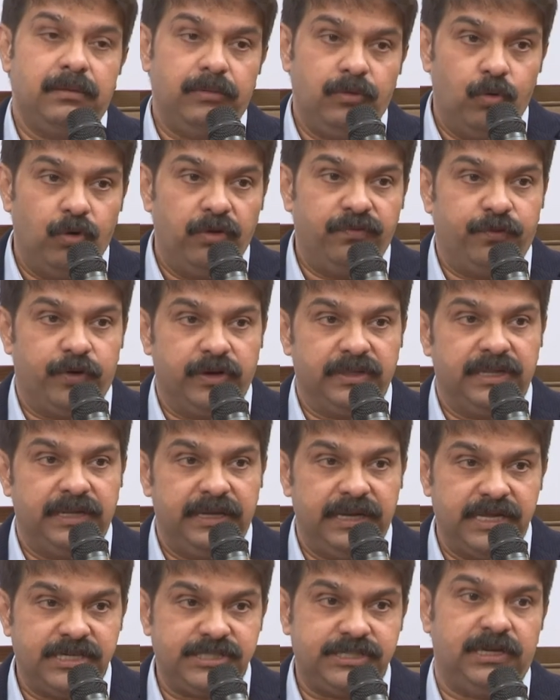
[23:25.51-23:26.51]
good for the
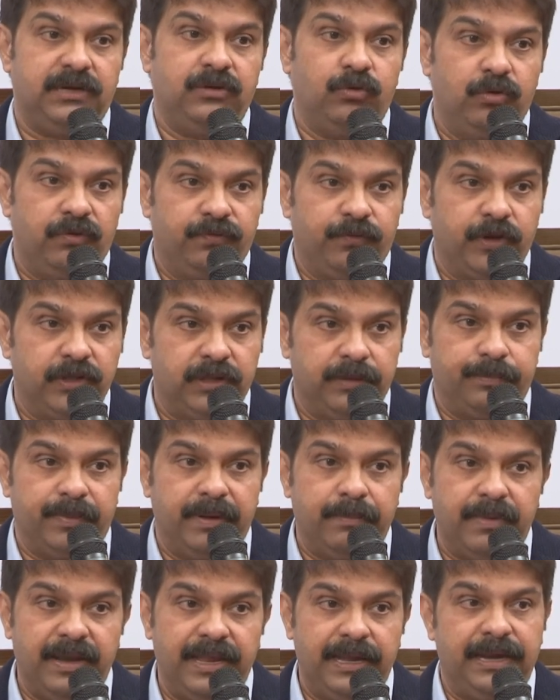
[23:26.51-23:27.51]
nation, good for the
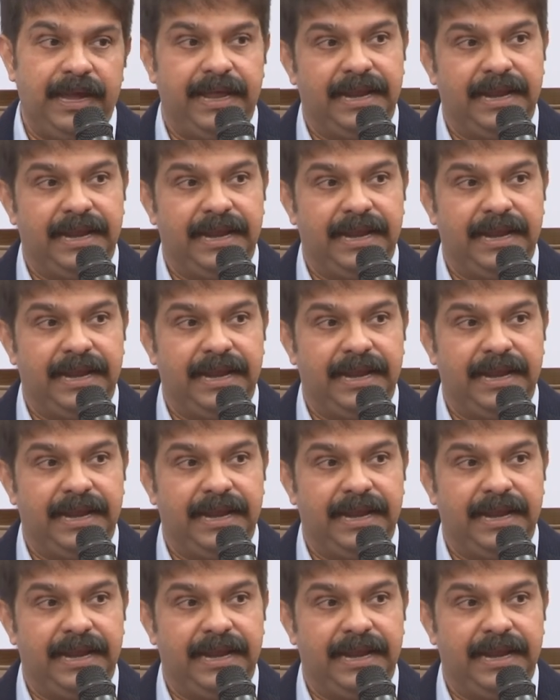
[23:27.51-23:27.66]
public,